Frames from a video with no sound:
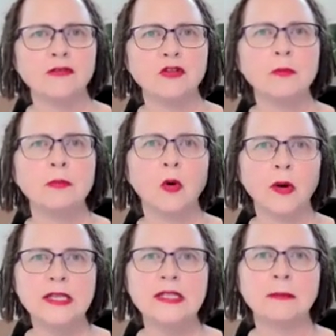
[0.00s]
a few
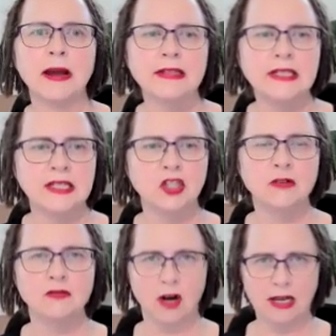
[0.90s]
points about the teaching
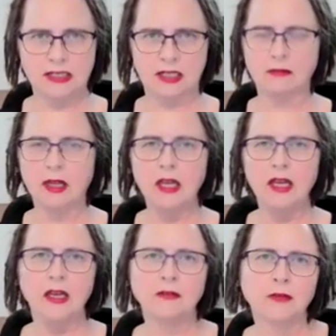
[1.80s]
of writing.
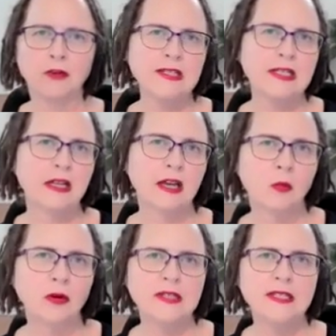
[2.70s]
And firstly, I
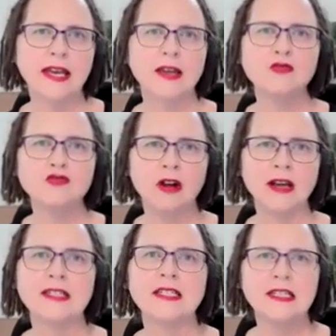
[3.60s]
want to say
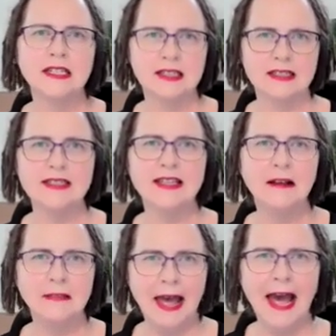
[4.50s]
writing is
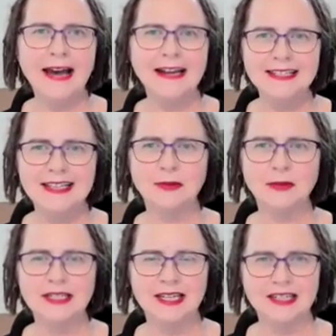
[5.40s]
the hardest thing
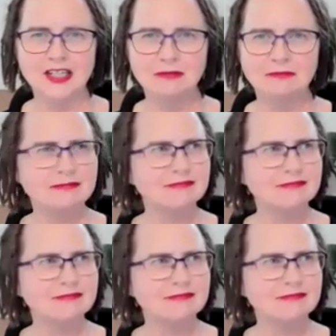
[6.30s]
we teach.